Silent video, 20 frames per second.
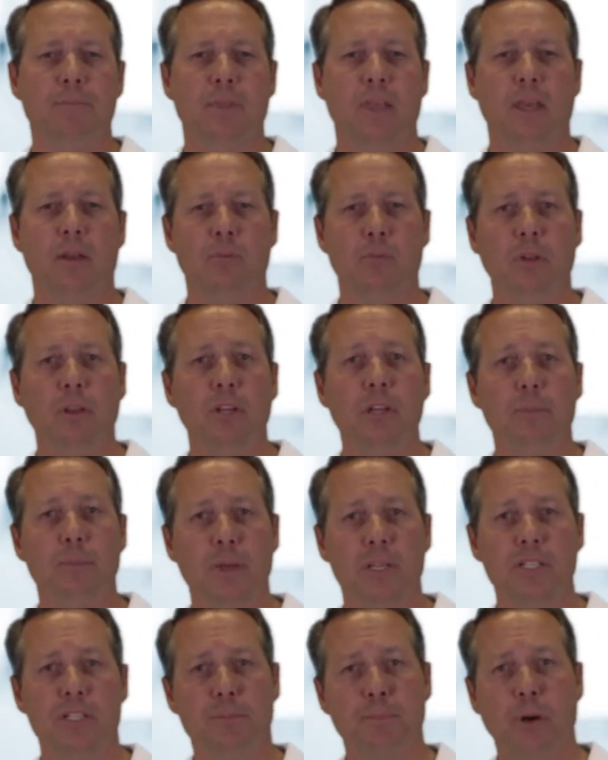It really
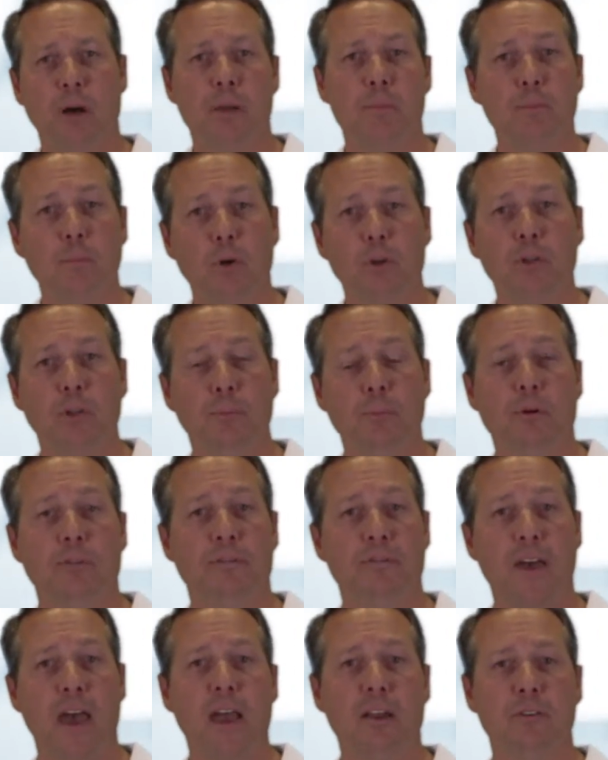depends upon multiple
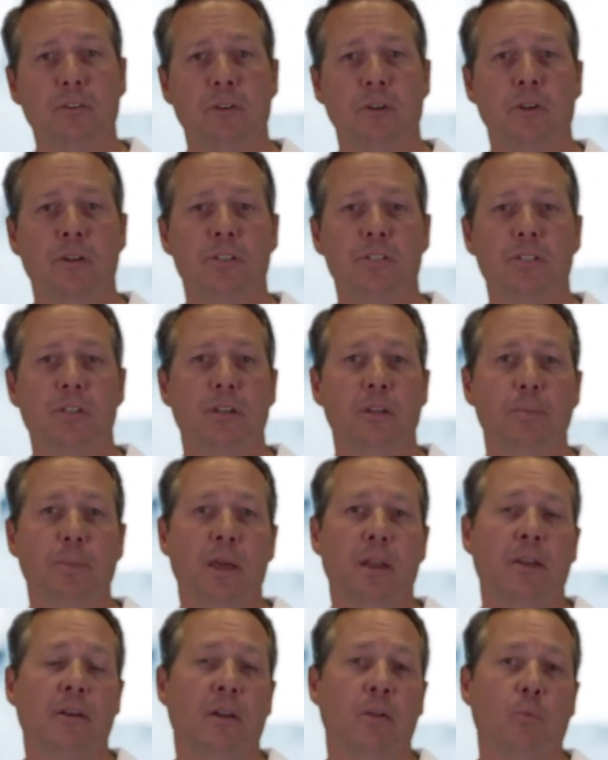factors to
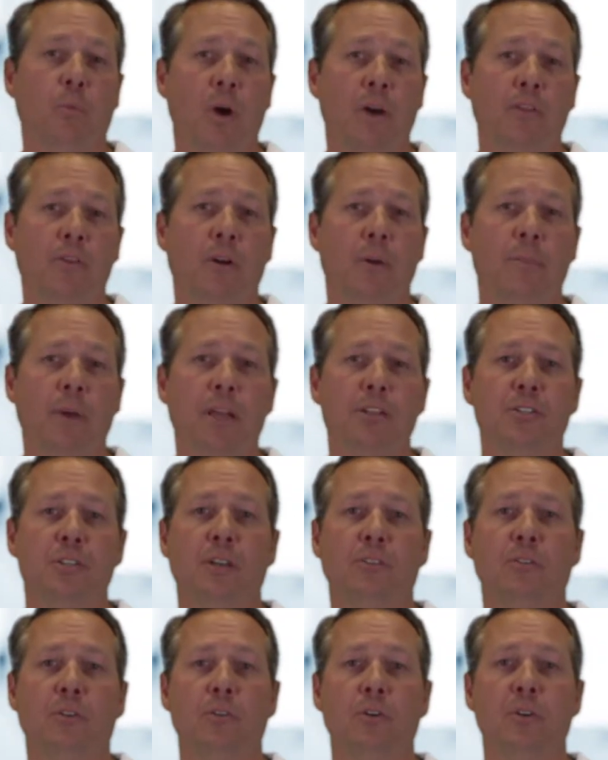depend on whether a patient
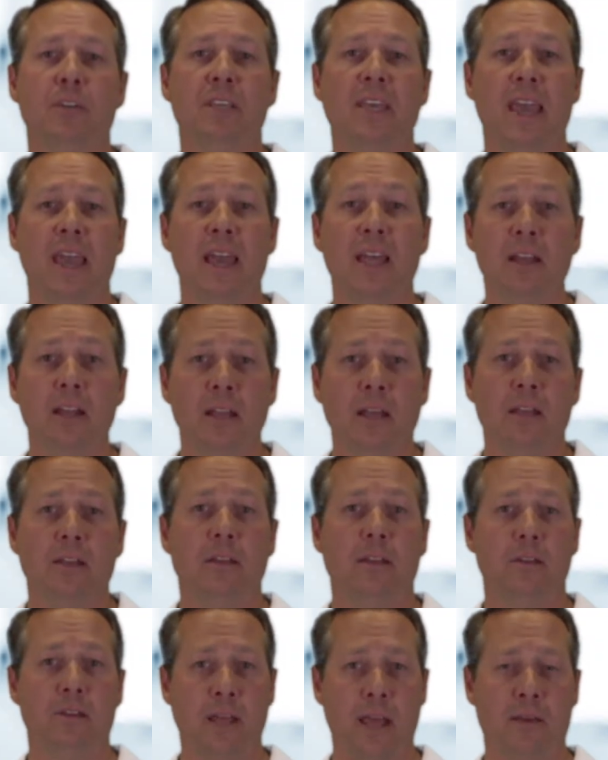is a good
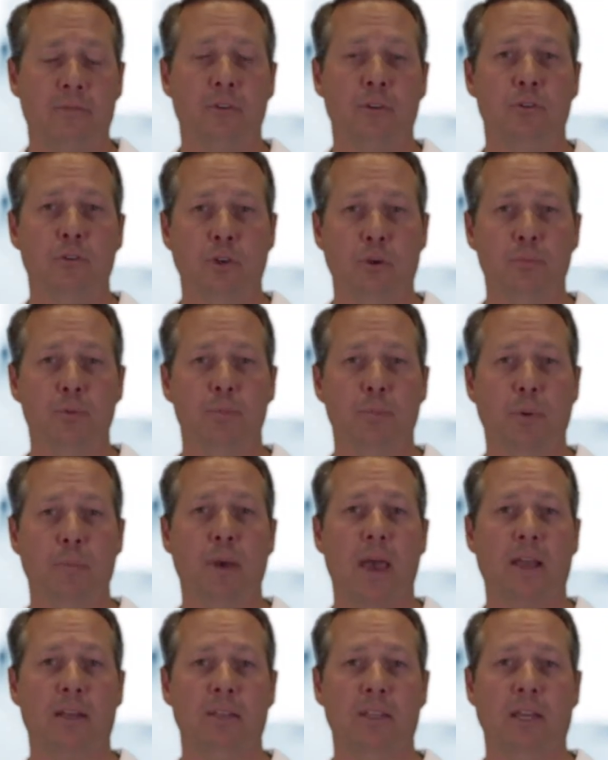candidate to have their tubes put
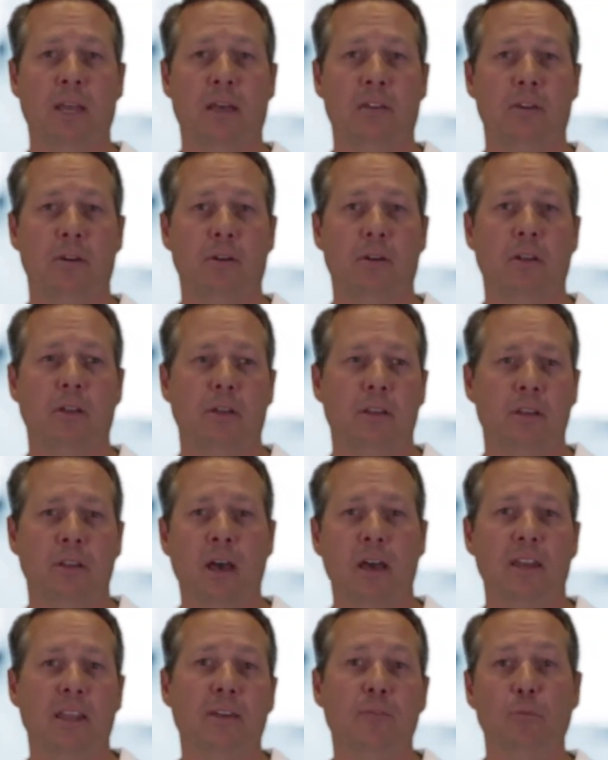back together.
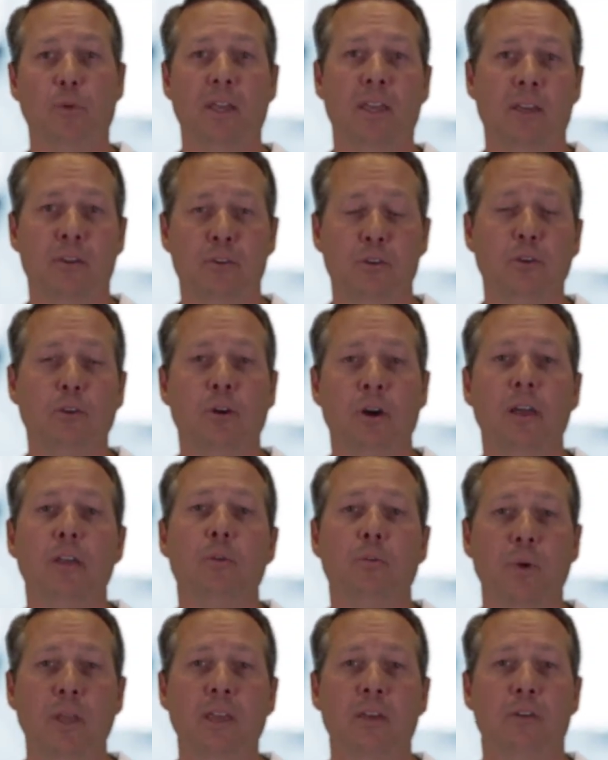Not if we can do
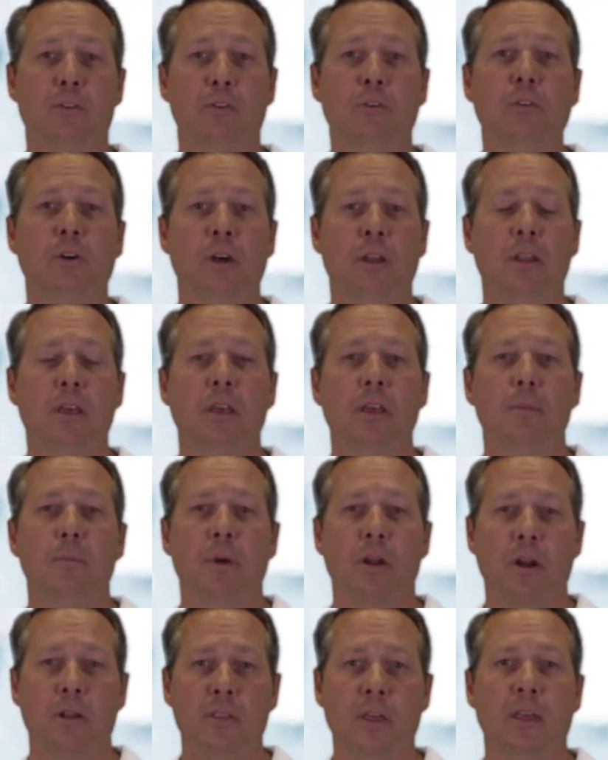it,
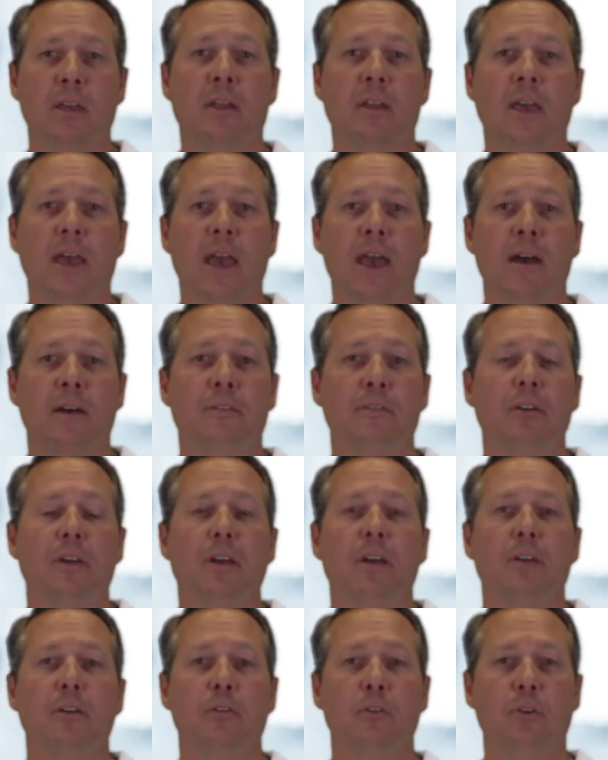but are they going to have
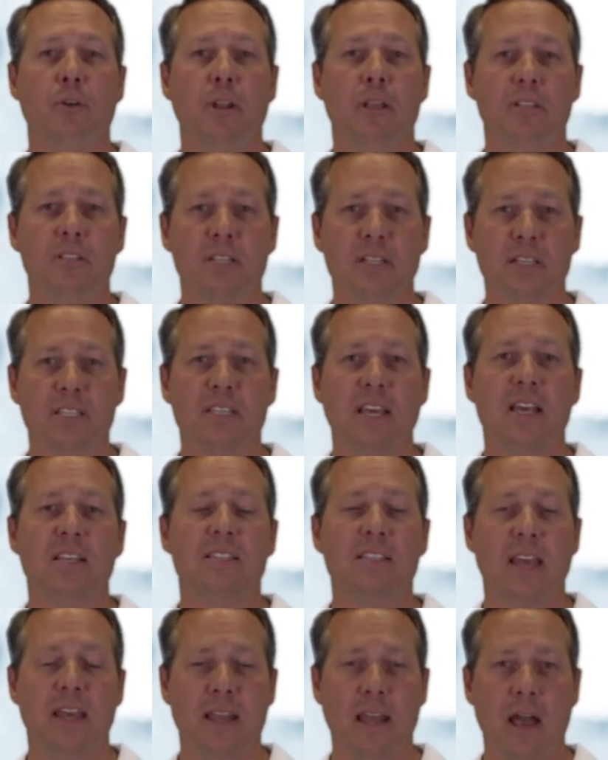good
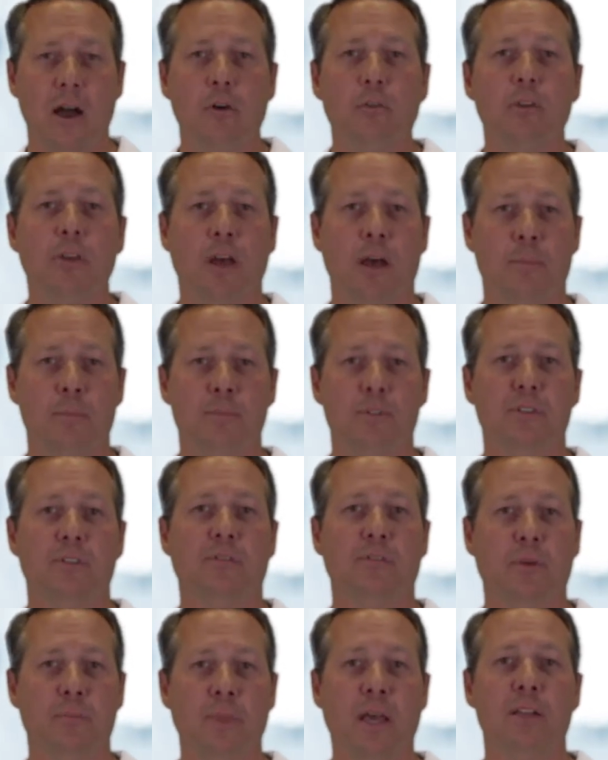success and outcomes
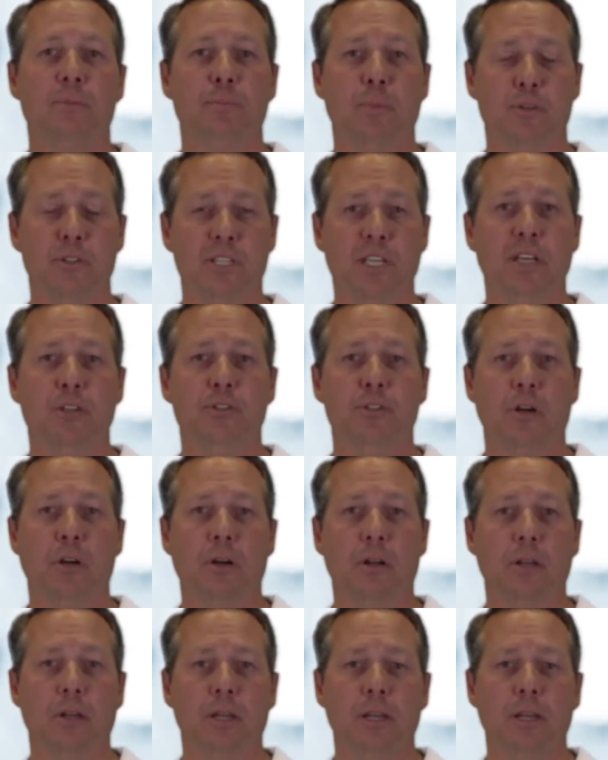from that procedure?